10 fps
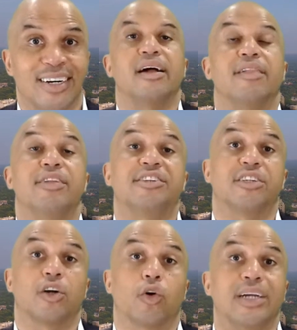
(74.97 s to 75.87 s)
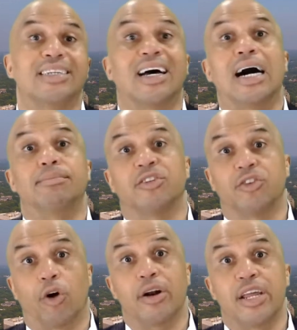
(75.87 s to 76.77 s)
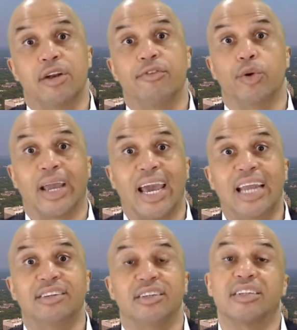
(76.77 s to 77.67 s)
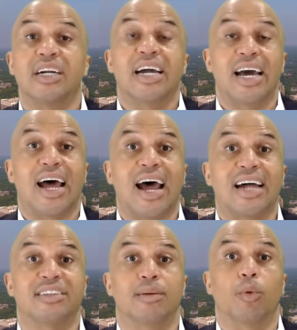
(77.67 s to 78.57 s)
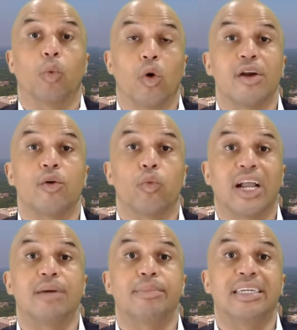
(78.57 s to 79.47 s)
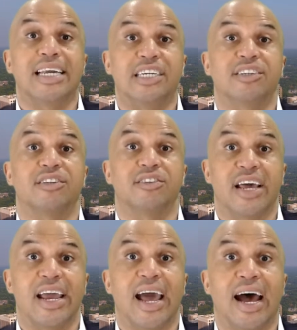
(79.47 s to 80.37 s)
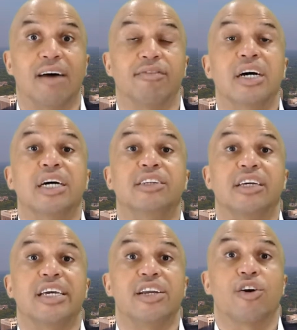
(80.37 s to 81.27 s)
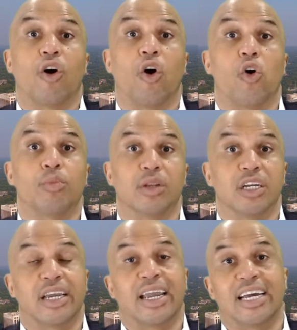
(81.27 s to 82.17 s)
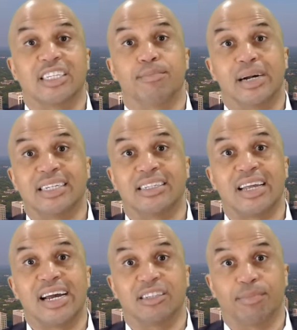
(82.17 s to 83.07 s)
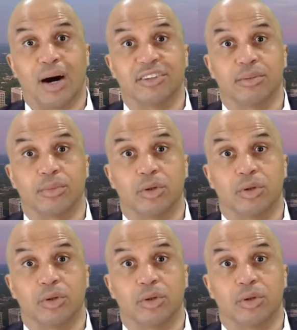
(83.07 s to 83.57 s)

This is a great time to start interviewing agents and ask them what recommendations they have to get your home looking as best as possible.